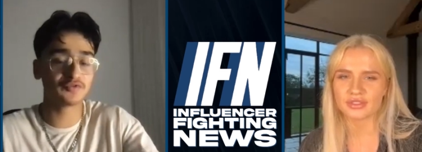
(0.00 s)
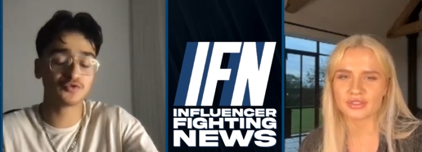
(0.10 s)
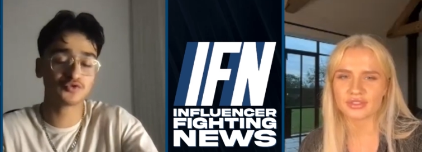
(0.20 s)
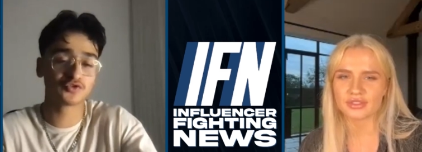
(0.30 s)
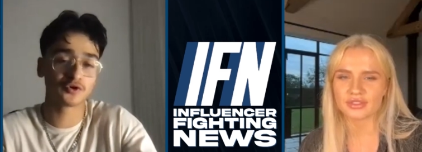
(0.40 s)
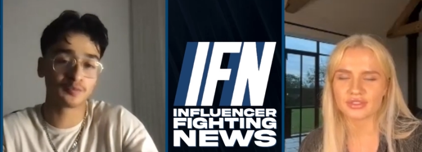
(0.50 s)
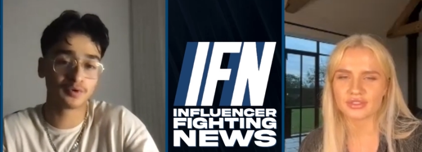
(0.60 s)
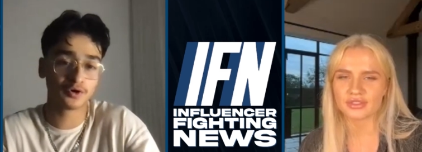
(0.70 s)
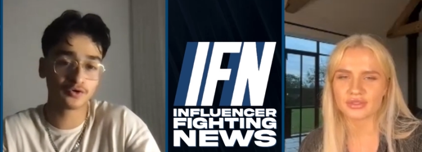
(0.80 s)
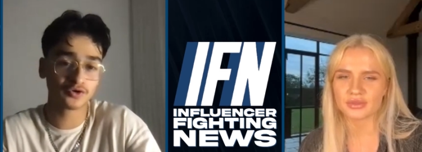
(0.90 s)
Speaker 1: future
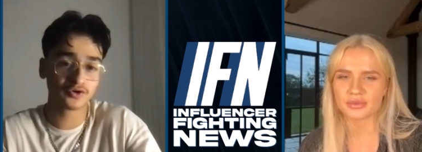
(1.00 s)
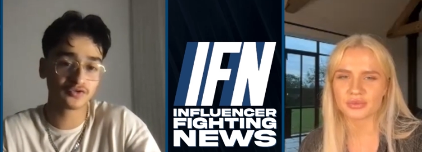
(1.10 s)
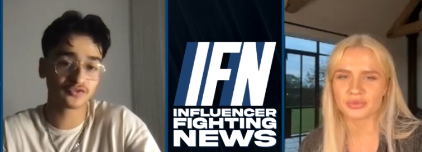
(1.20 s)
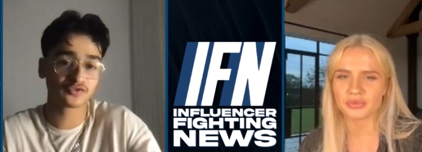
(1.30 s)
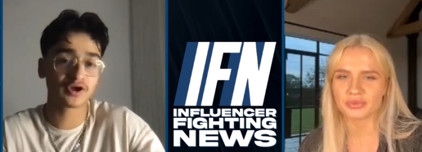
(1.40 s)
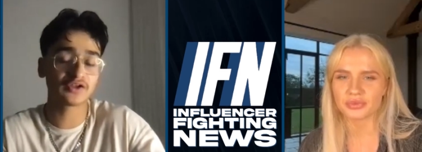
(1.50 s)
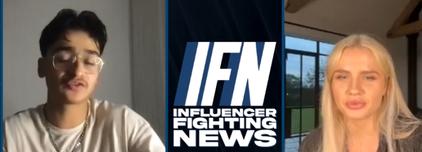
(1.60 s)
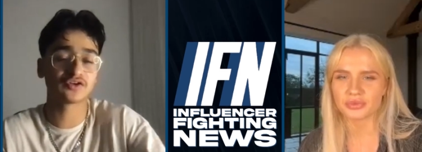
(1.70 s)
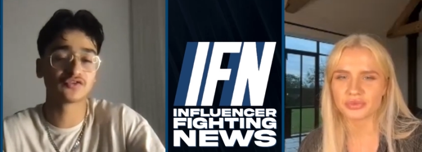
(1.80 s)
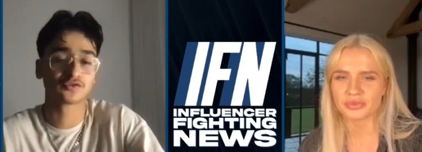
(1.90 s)
opponents to end
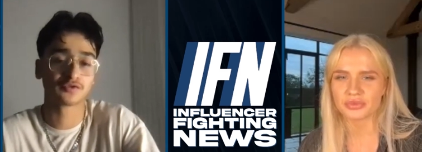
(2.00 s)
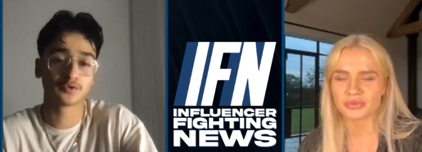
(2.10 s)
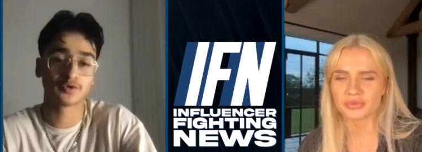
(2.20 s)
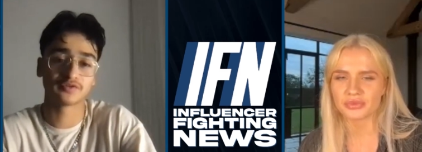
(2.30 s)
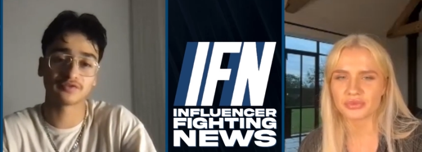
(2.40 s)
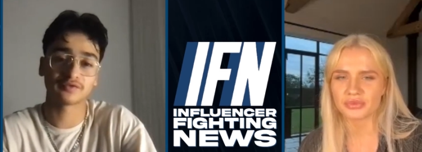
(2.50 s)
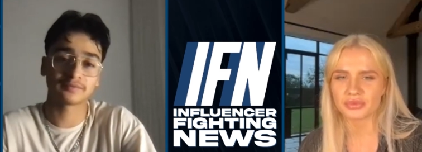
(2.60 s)
the interview with?